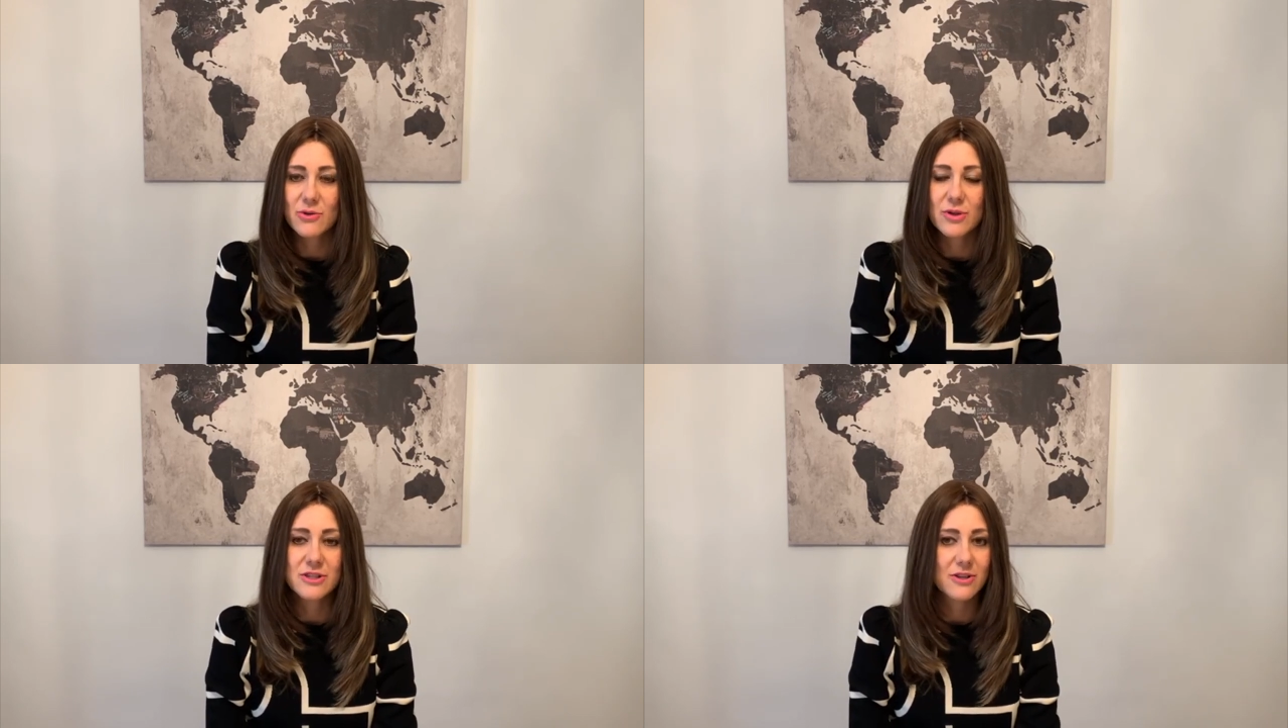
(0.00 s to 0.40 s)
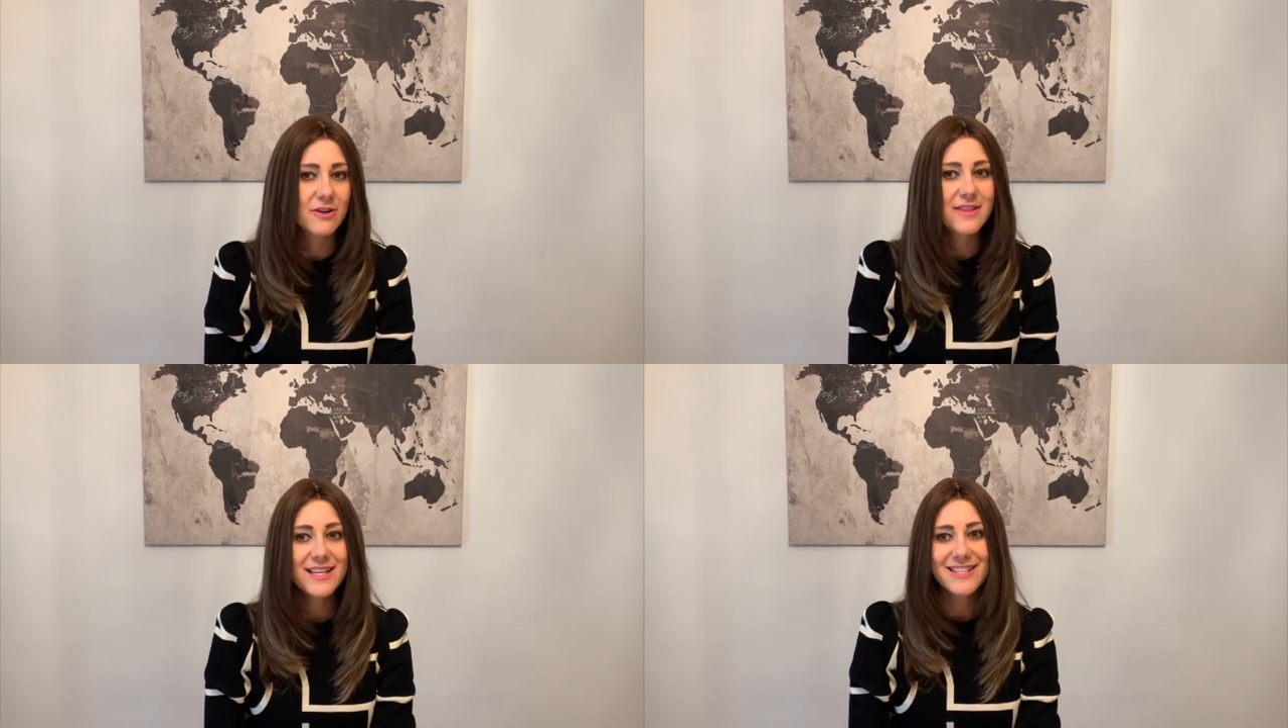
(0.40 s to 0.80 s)
or
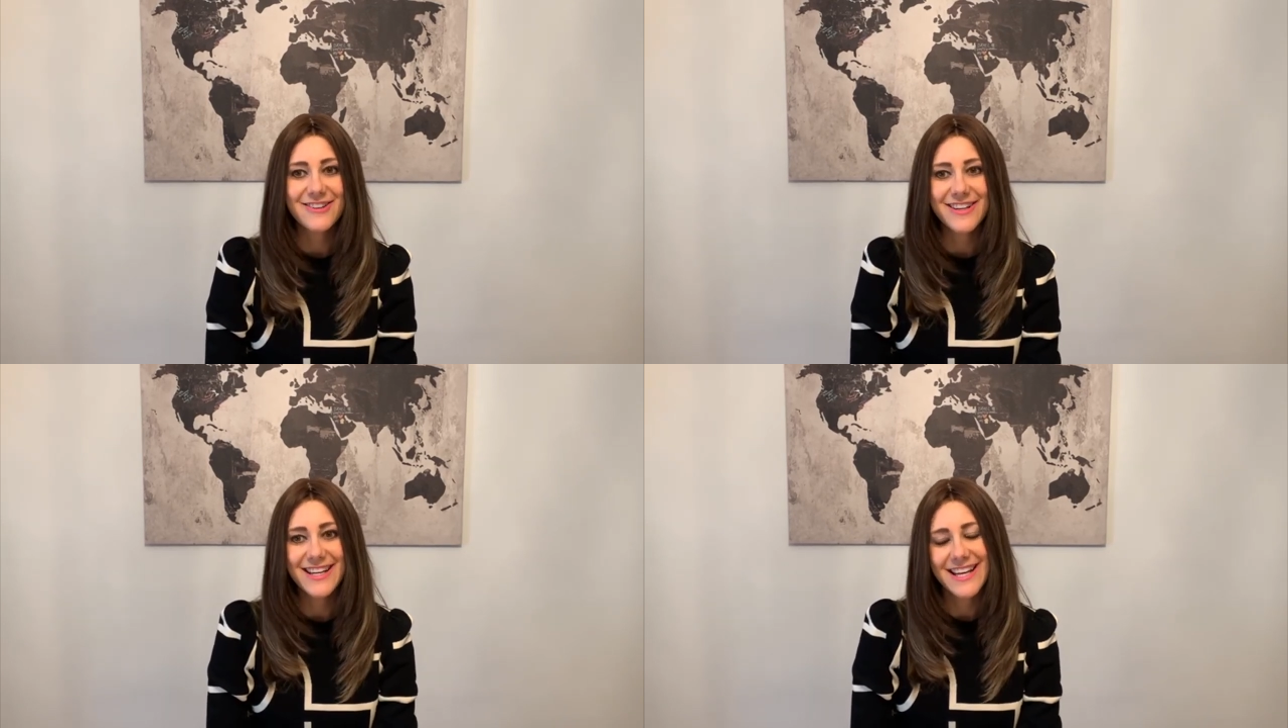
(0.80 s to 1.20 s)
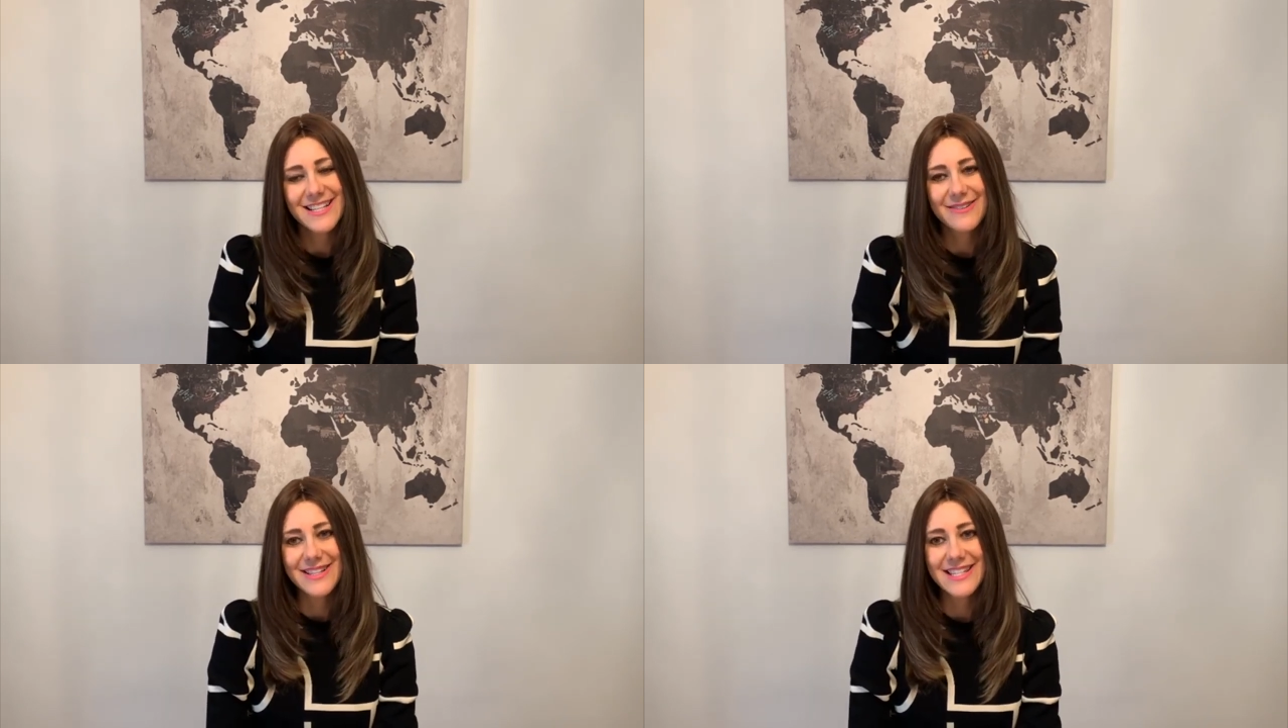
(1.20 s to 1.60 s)
start these 30
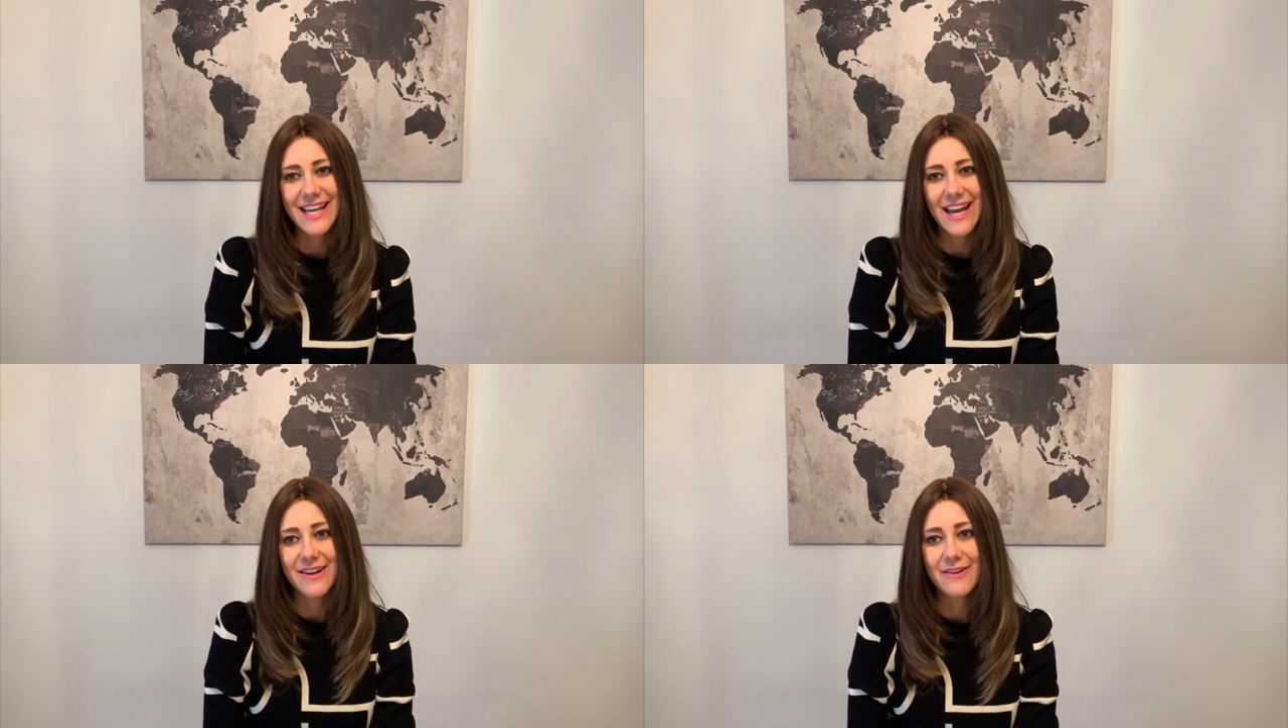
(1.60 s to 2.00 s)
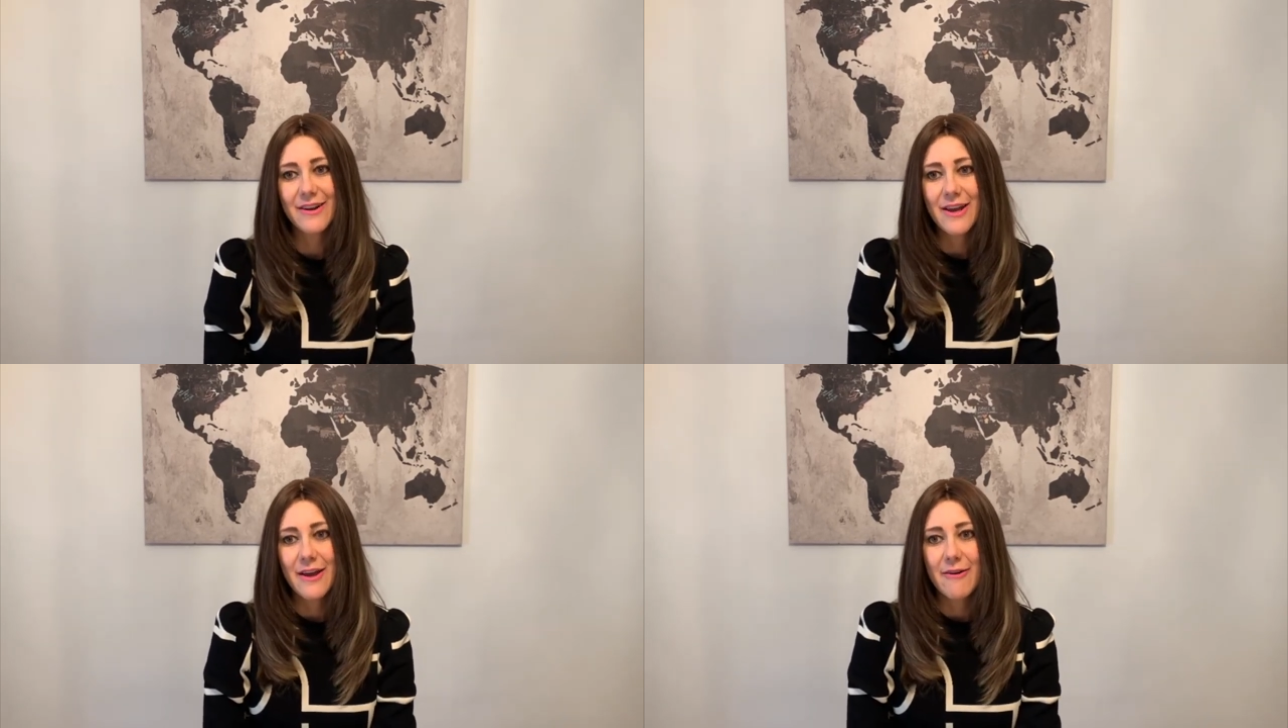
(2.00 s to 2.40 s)
days once again
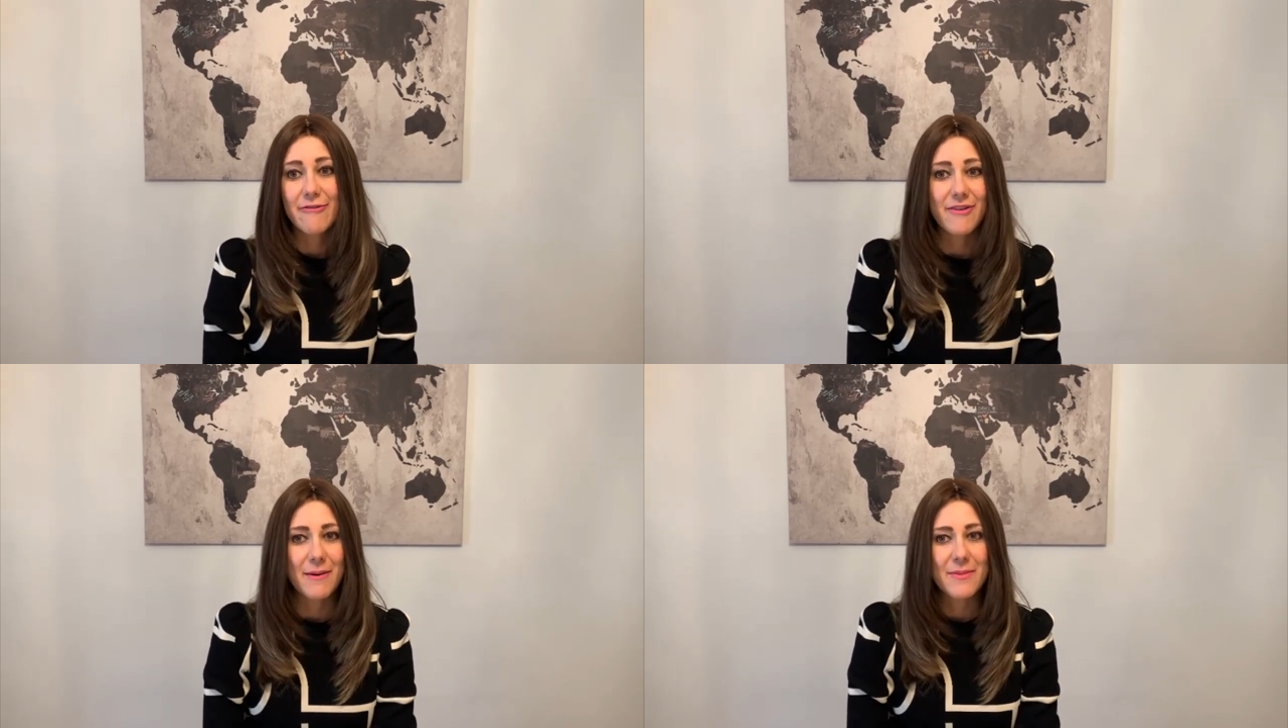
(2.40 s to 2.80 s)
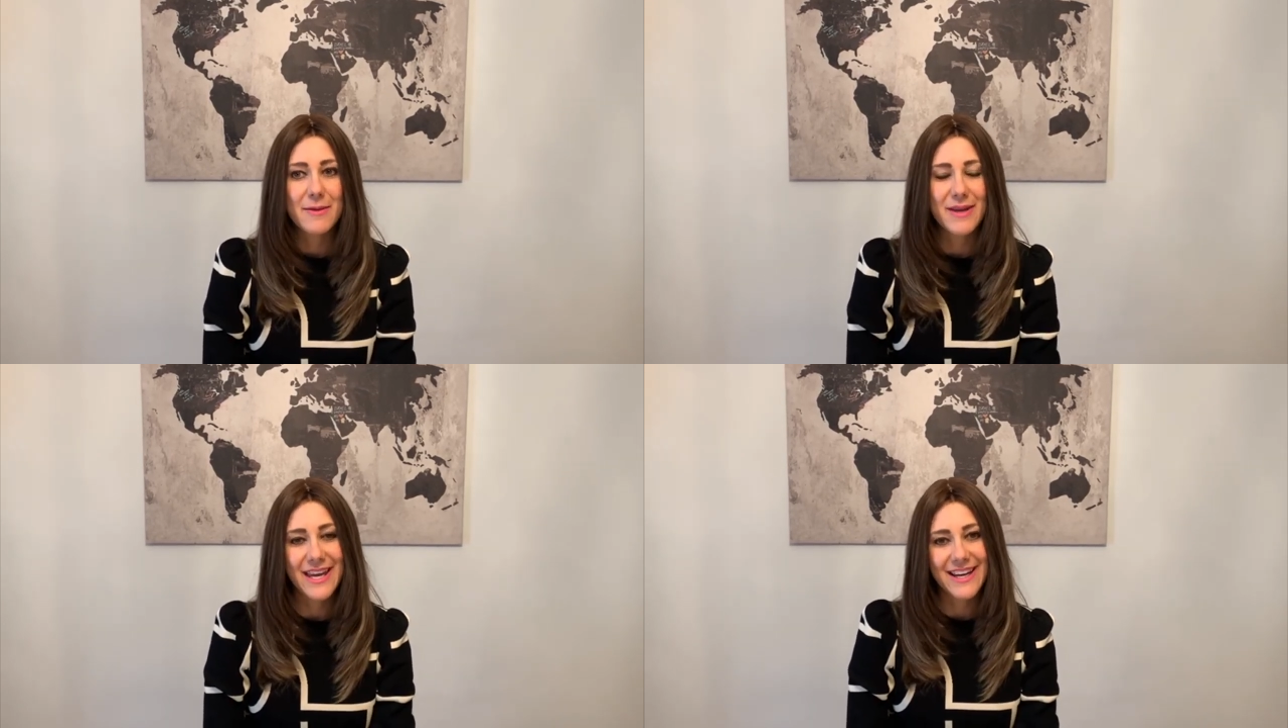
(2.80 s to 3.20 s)
from
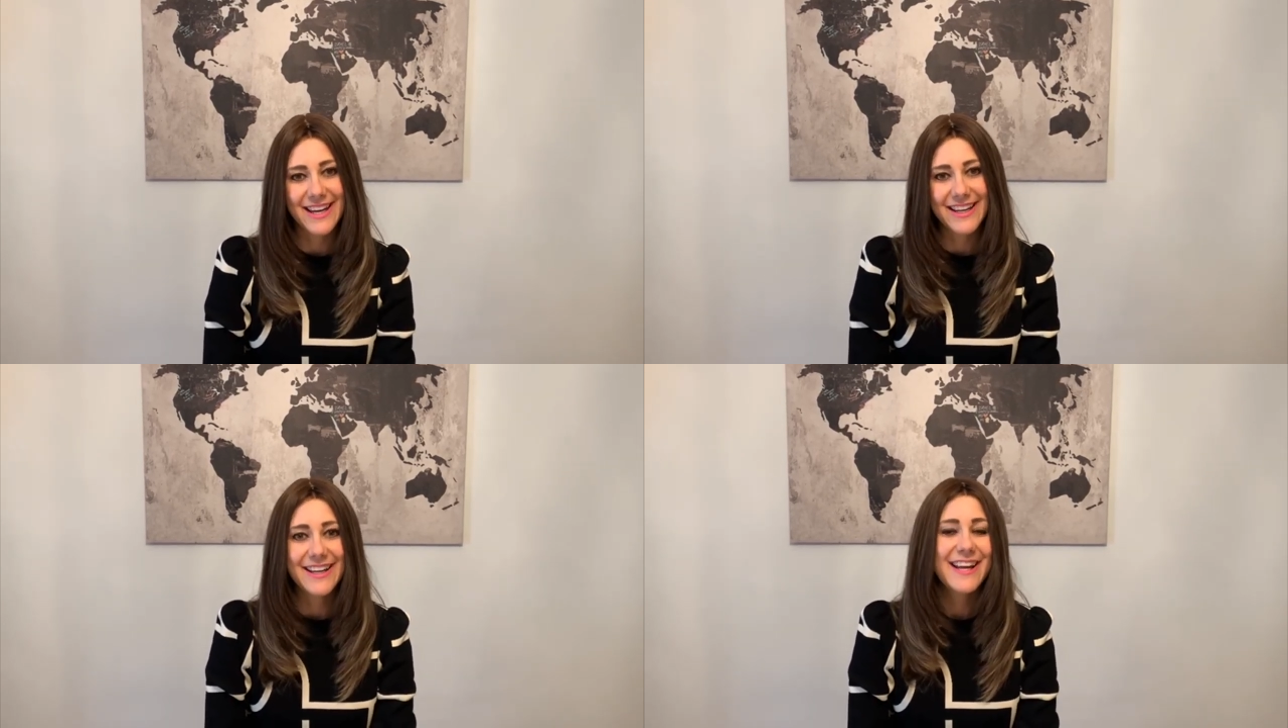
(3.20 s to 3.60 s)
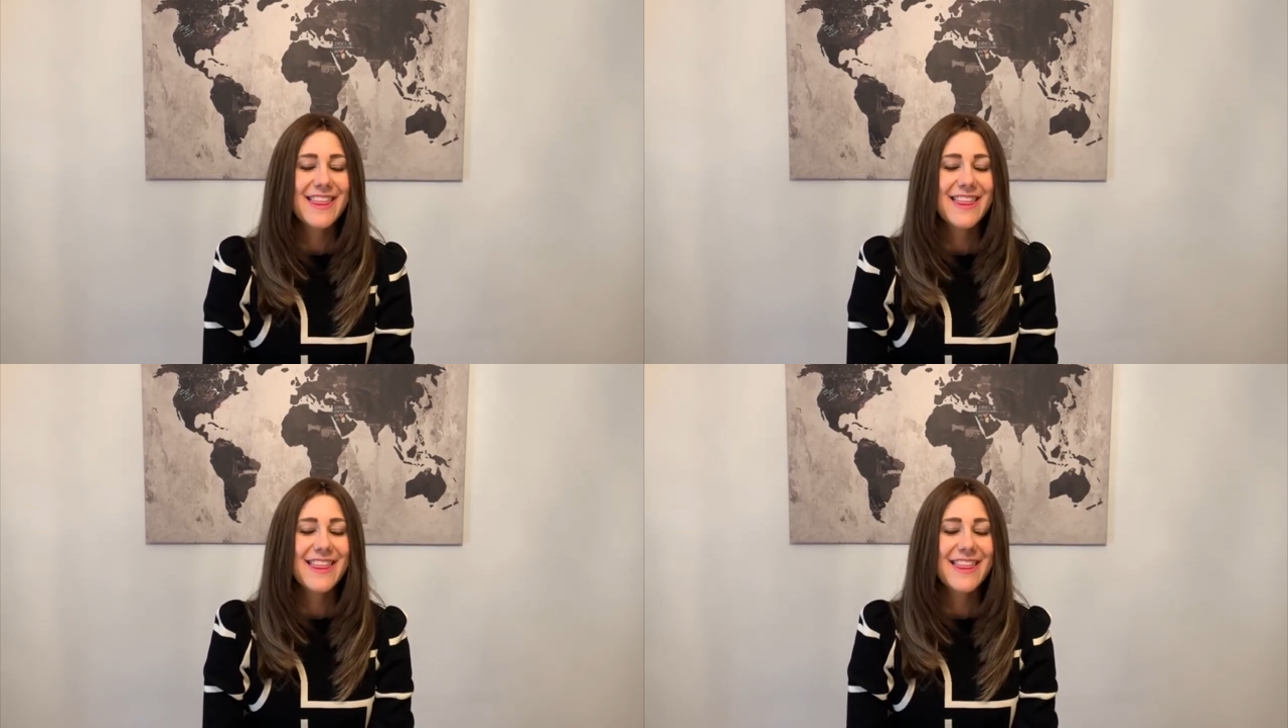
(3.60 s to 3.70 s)
the beginning.